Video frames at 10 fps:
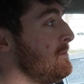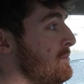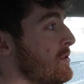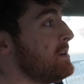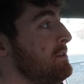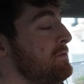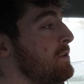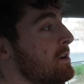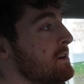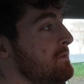pretty
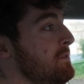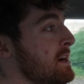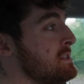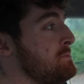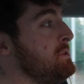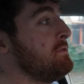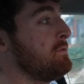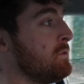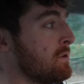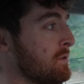far in advance
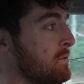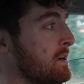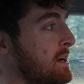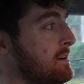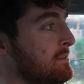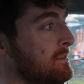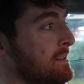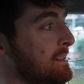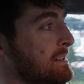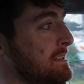before the workout,
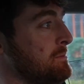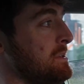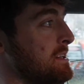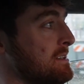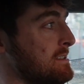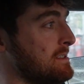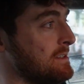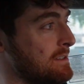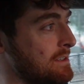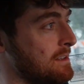because
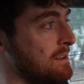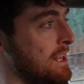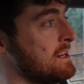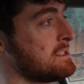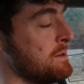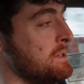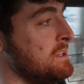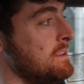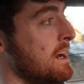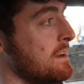last time I
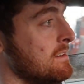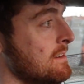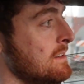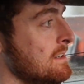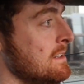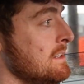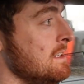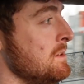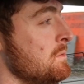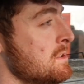did that,
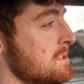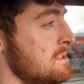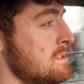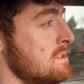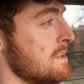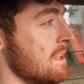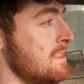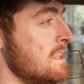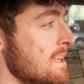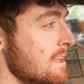it was, I
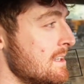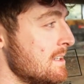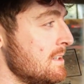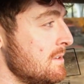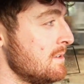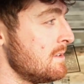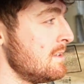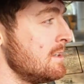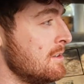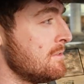think,
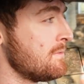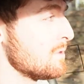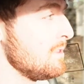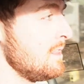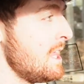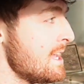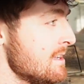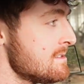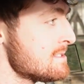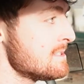for
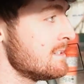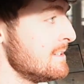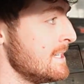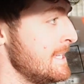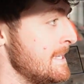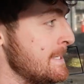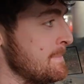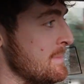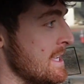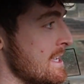legs,
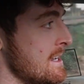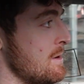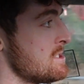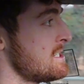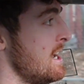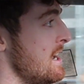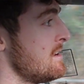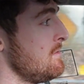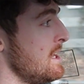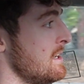and I was
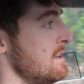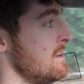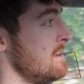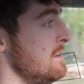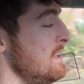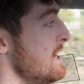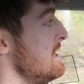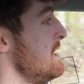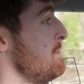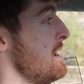kind of like
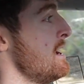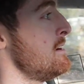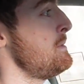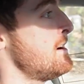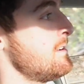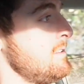getting in my head about it.